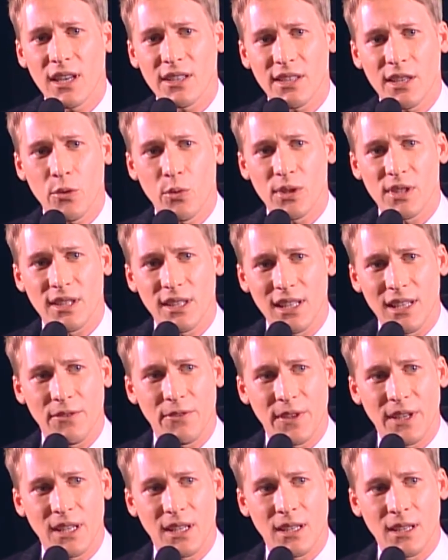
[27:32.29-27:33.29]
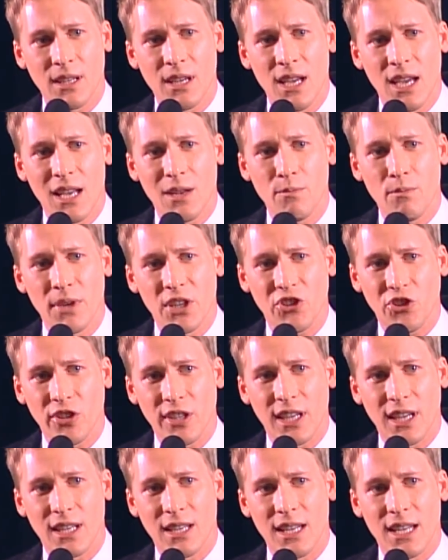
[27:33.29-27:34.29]
because he was living
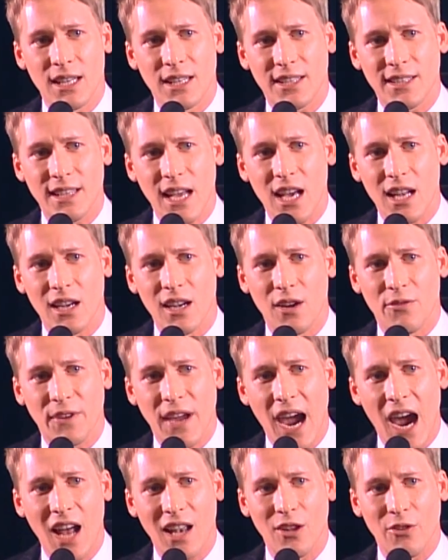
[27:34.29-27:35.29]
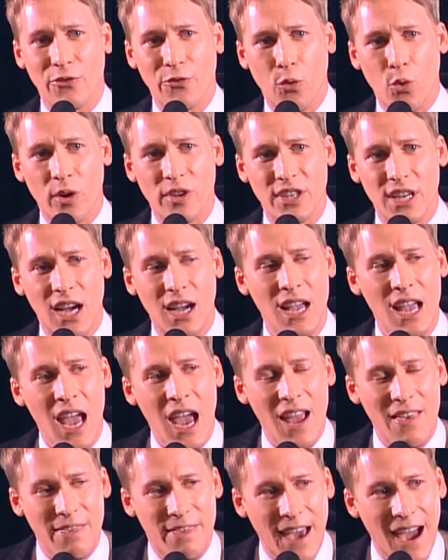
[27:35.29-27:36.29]
in Michigan instead of
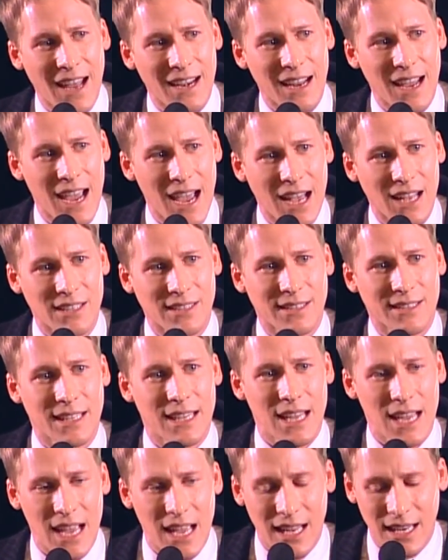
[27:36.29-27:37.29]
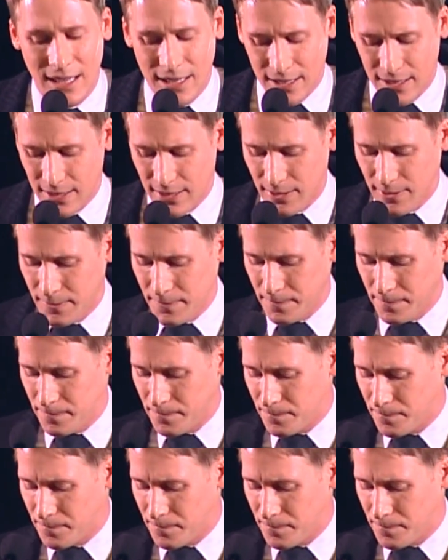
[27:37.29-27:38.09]
California, and that has to end.